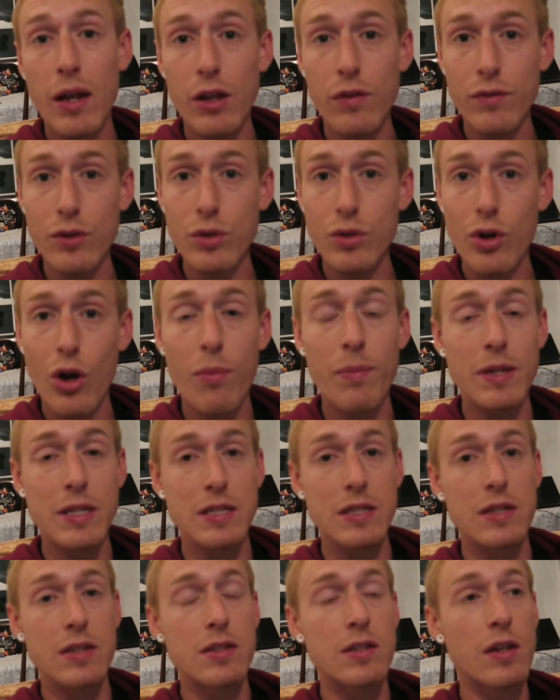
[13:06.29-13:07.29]
many of you
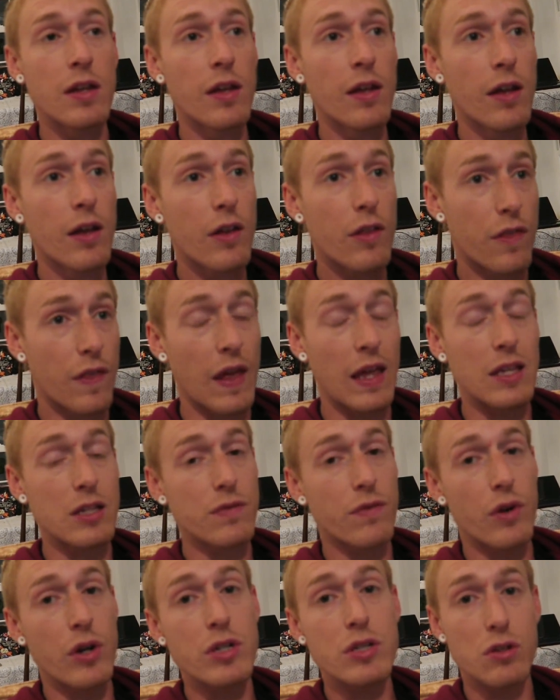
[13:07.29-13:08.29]
commented
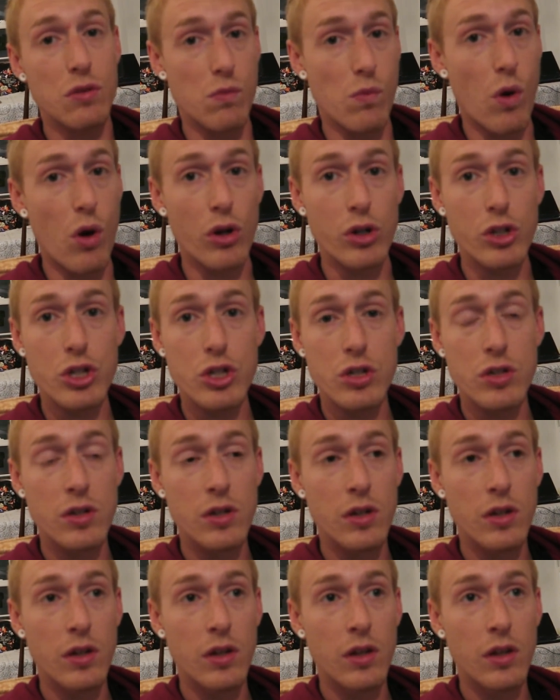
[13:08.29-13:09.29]
things for us to watch.
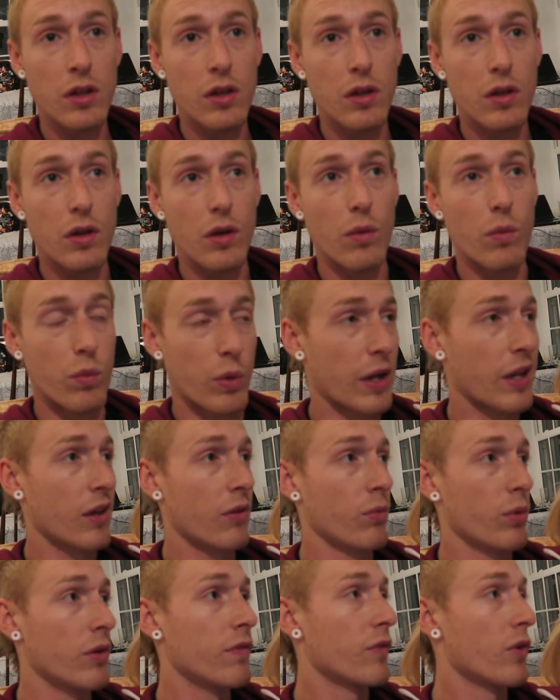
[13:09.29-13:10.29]
We,
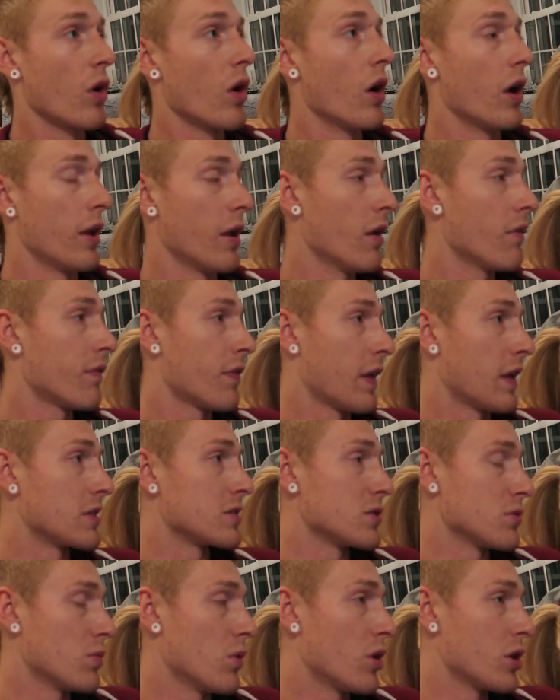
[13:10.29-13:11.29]
we've got enough
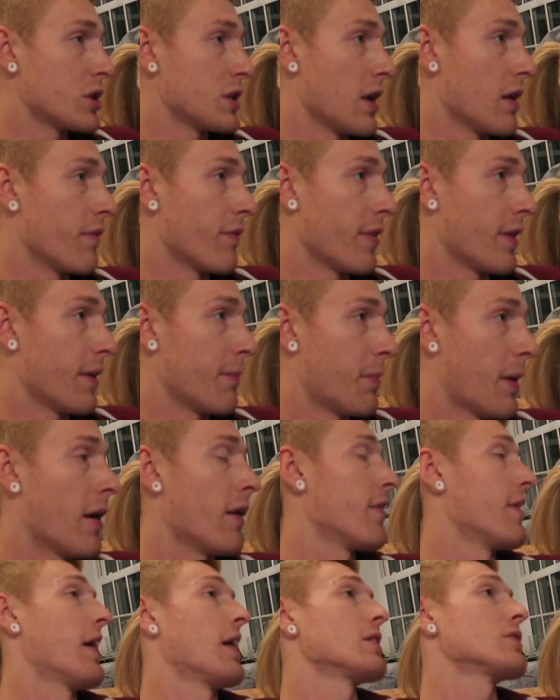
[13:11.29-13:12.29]
things to watch now for them
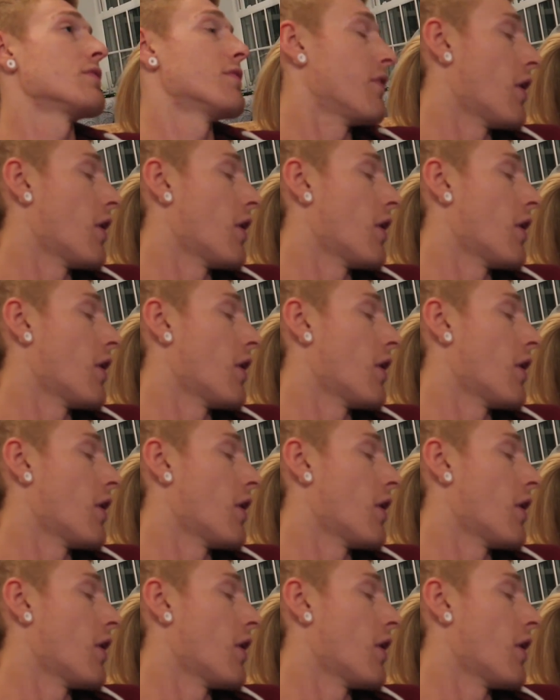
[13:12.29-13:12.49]
about the next